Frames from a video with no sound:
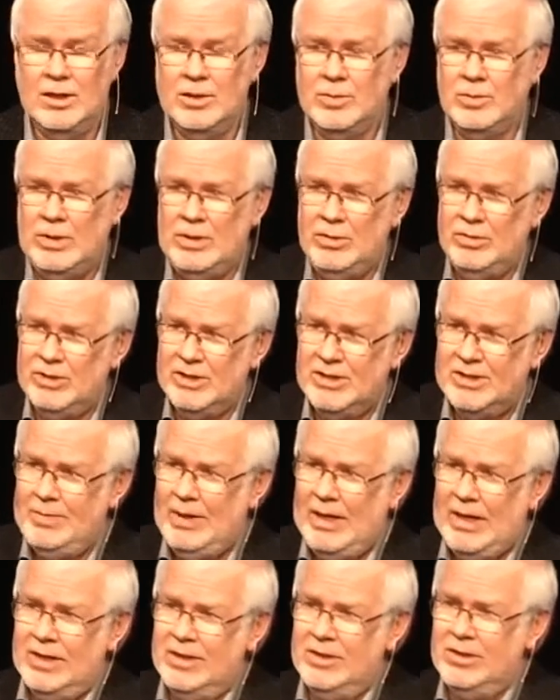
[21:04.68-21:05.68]
will
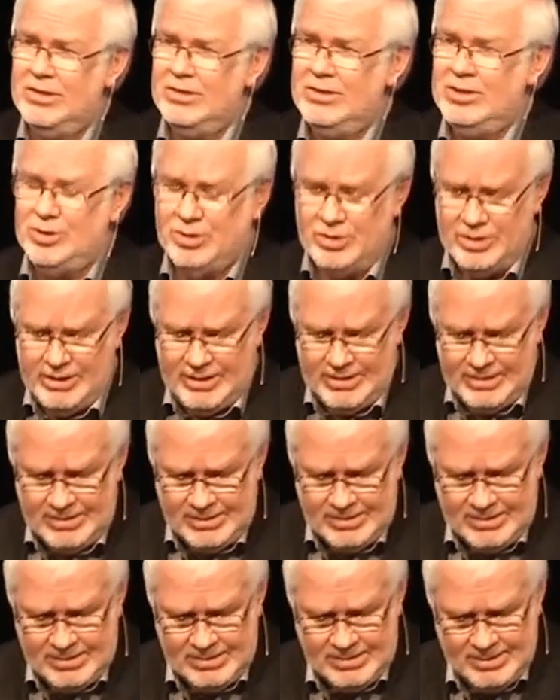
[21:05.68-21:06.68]
respect your
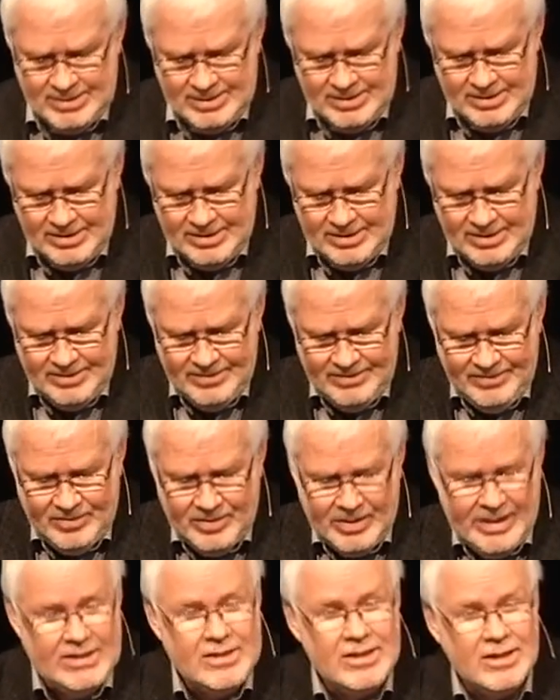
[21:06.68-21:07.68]
choice for
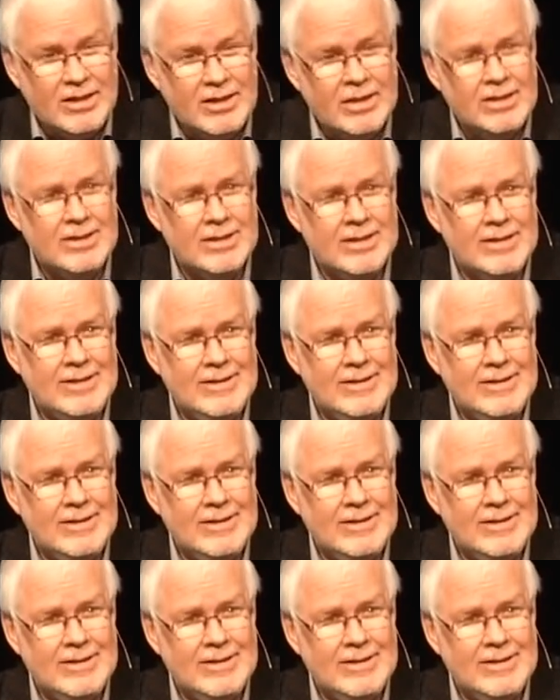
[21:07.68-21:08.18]
eternity.